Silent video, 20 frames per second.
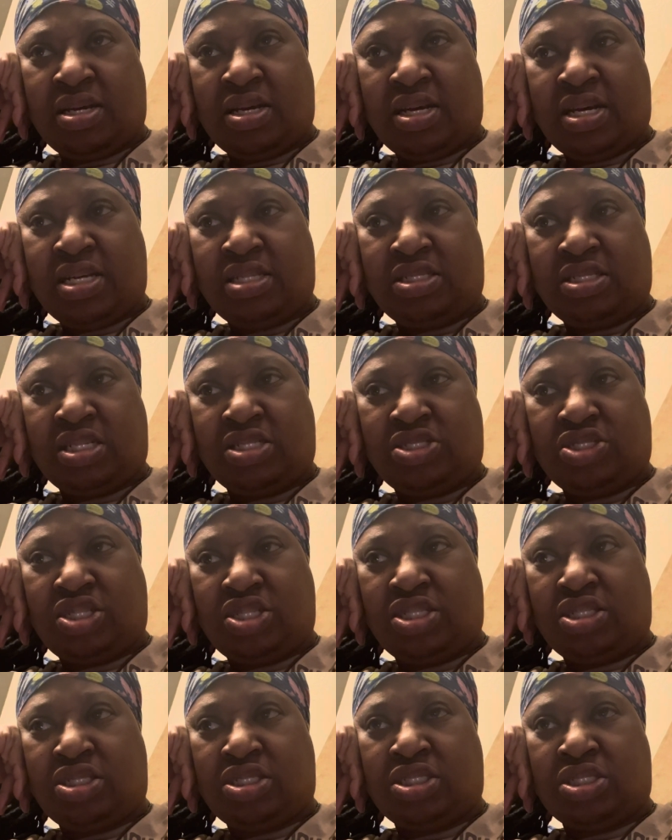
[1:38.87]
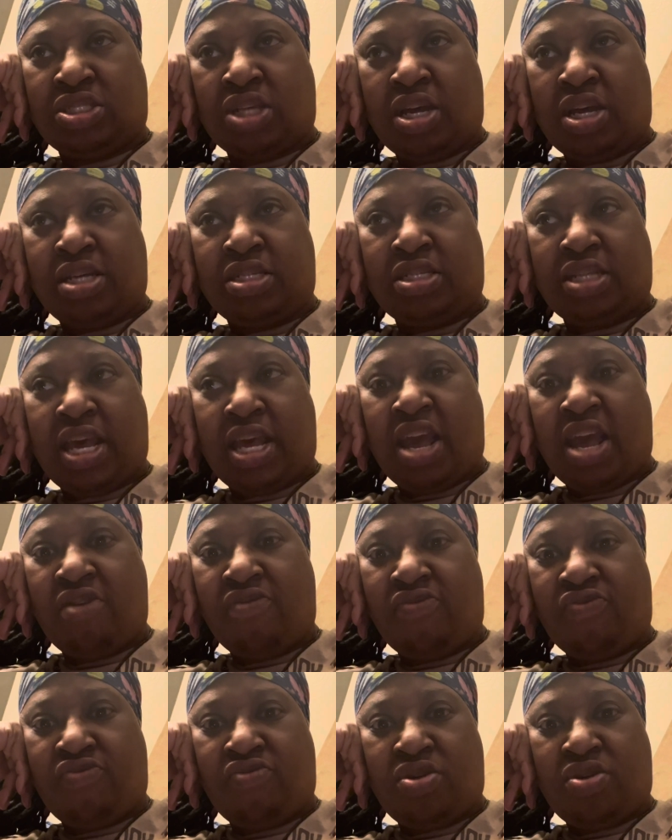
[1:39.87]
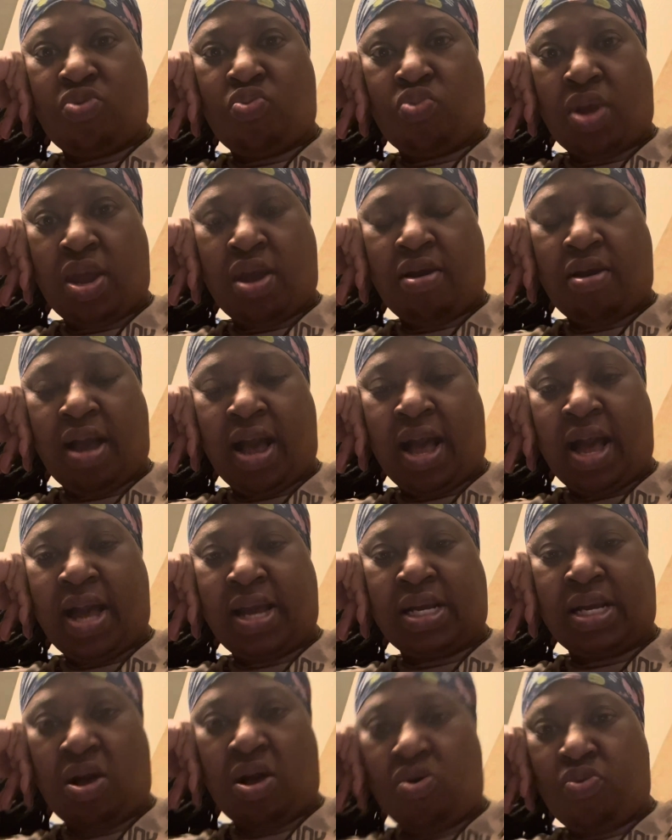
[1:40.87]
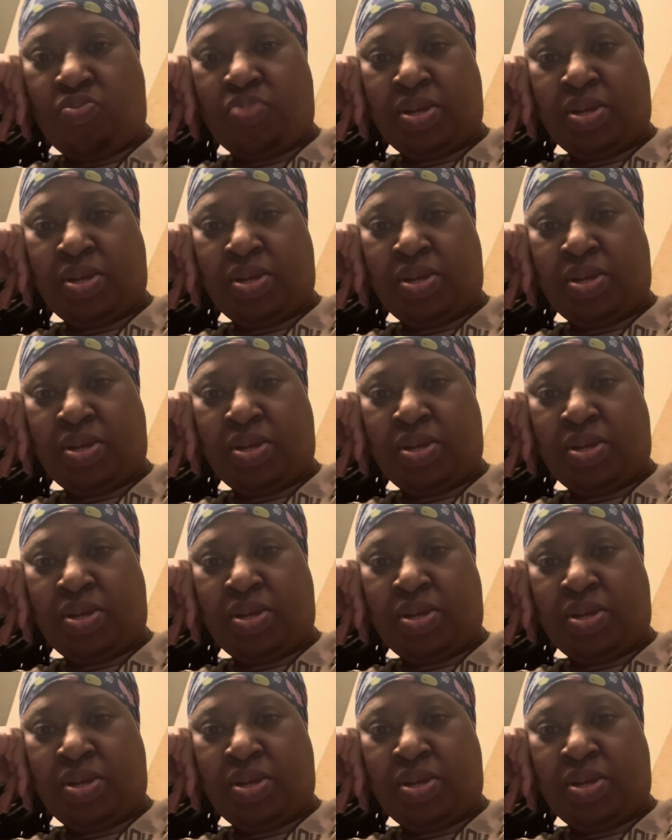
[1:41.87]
it's everywhere I go.